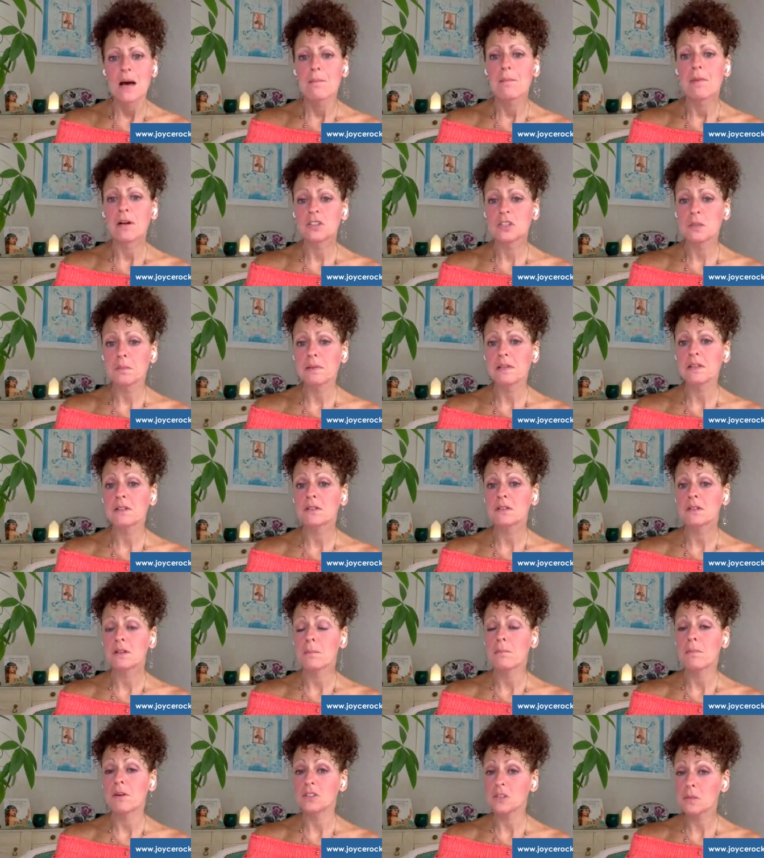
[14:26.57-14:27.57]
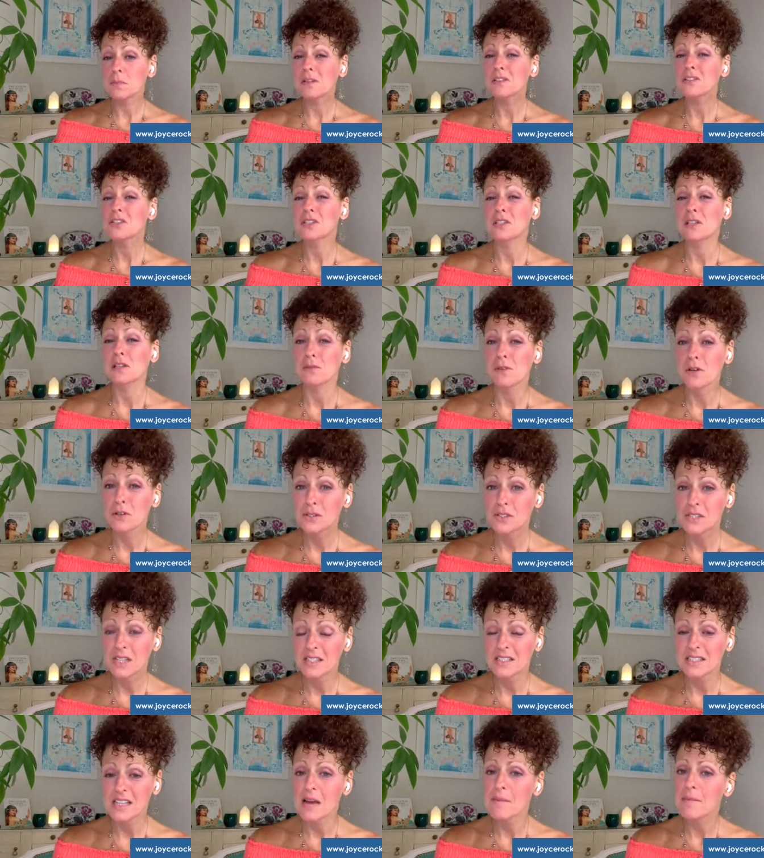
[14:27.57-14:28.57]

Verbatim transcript: multiple, multiple sclerosis.